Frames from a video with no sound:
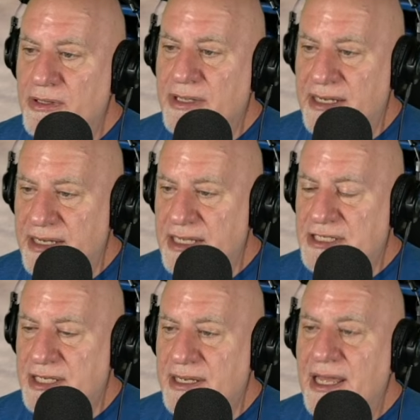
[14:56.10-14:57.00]

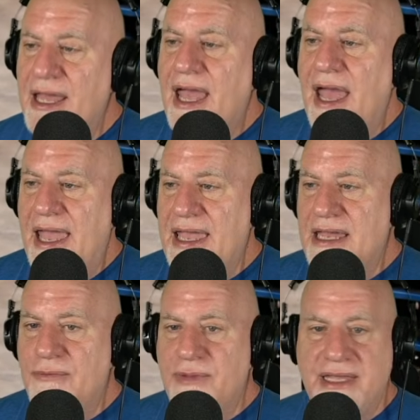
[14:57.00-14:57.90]
condition.
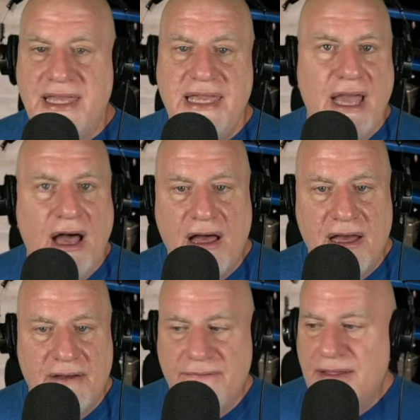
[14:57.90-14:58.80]
And with the key off,